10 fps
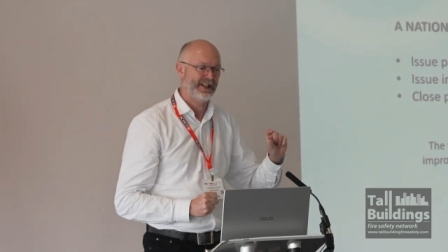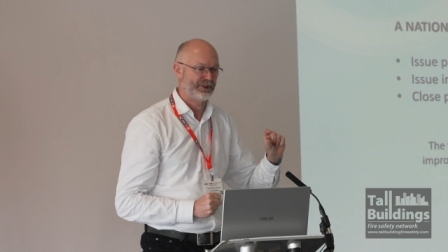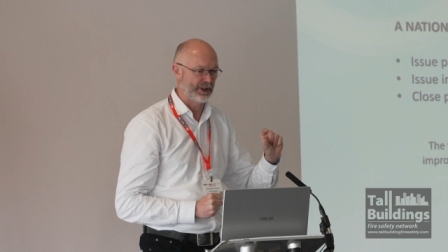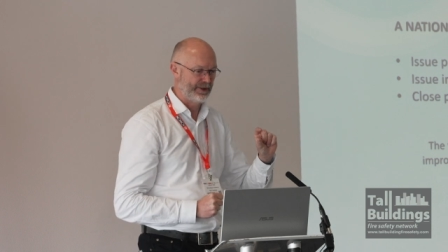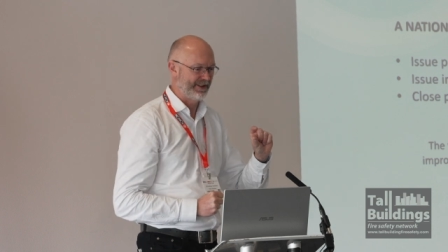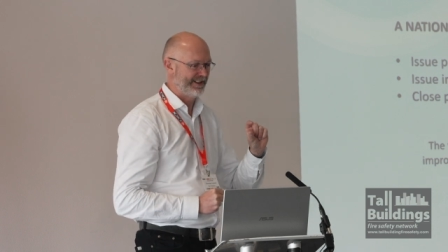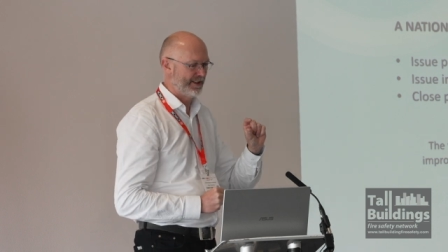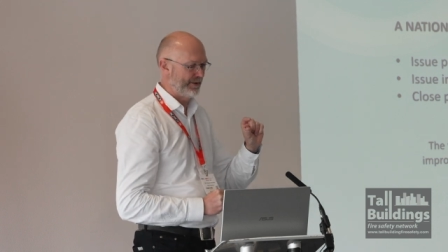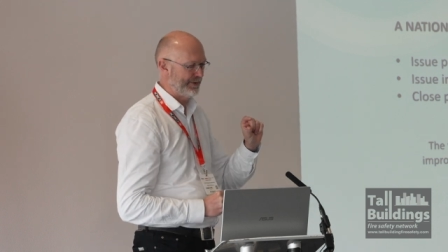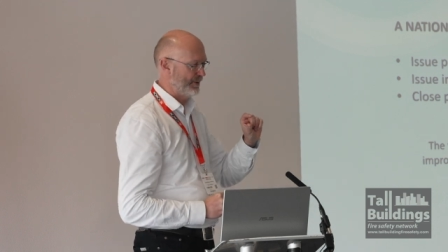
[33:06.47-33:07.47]
So, you
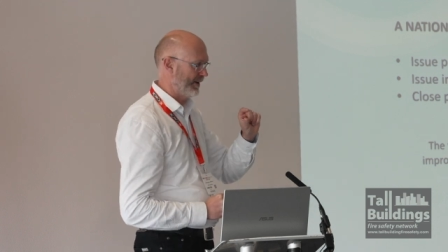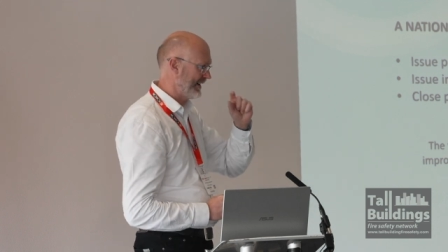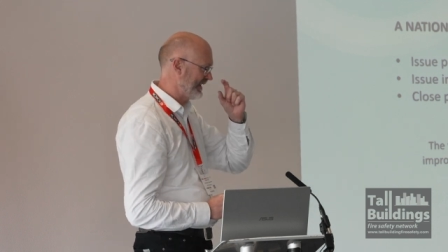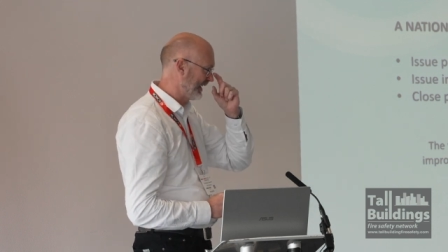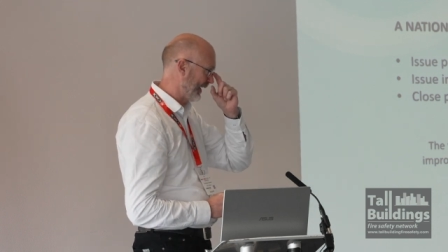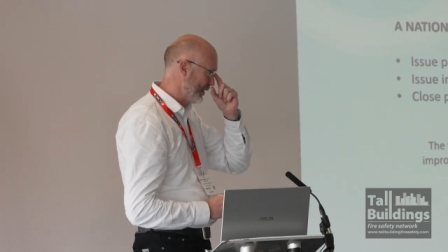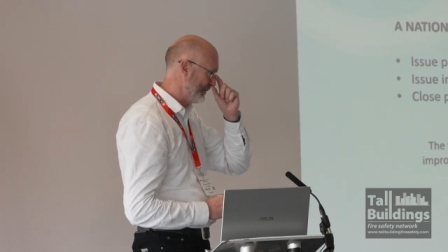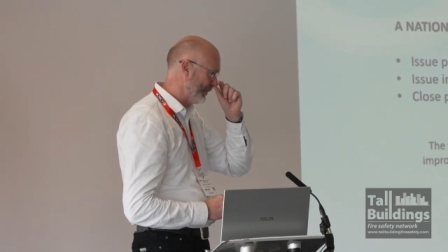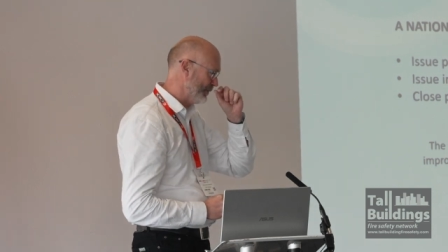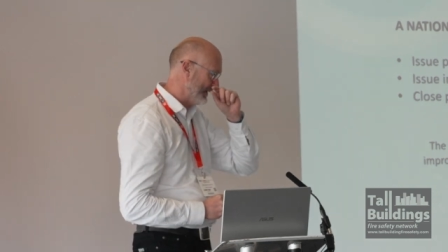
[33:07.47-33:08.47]
know, if you are a
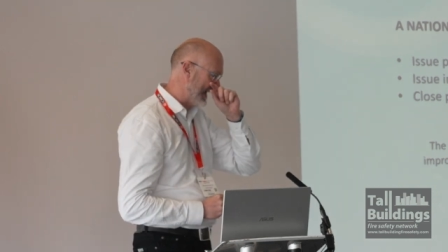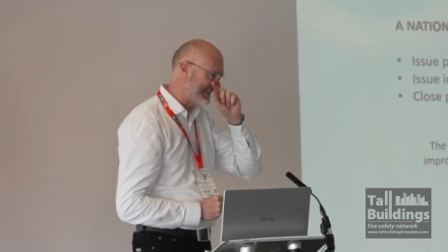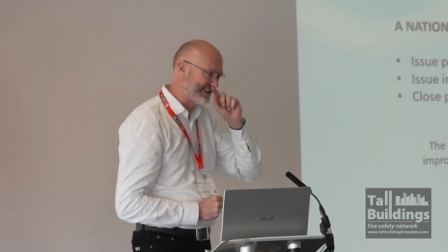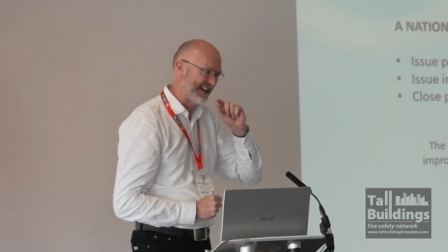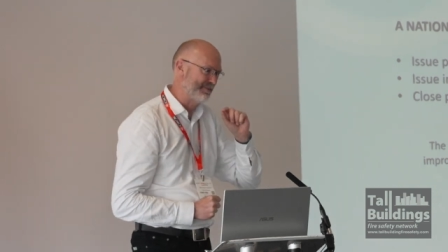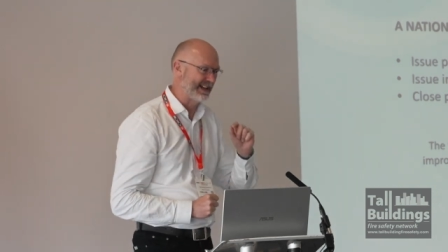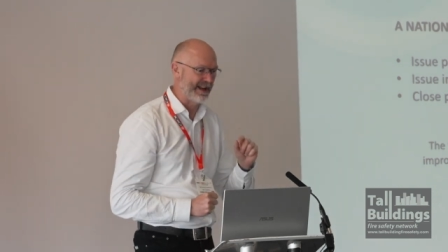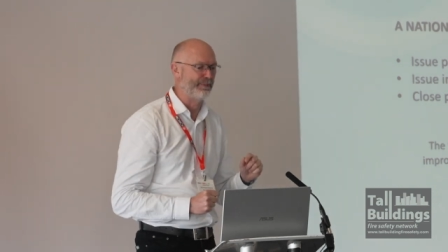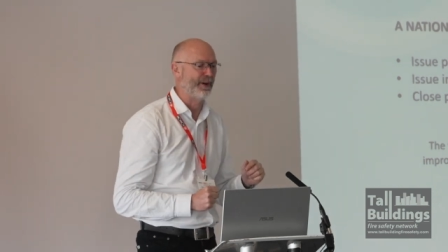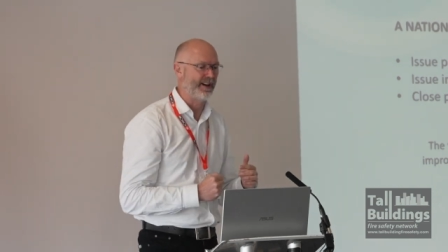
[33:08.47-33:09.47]
global entertainment
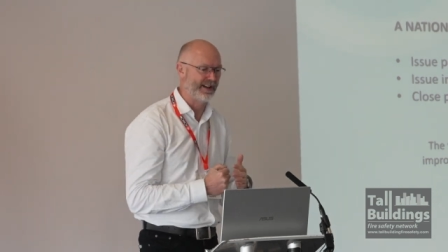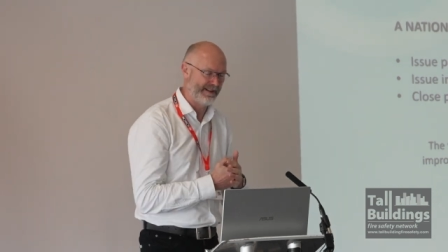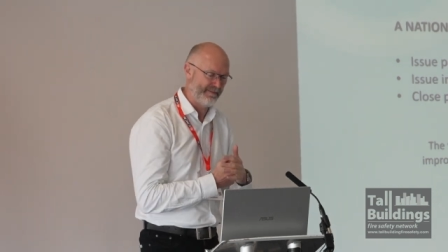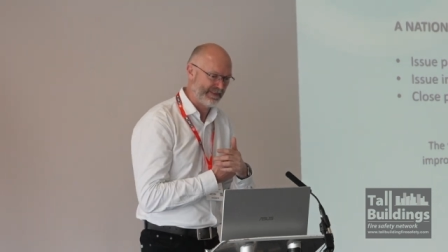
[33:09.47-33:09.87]
empire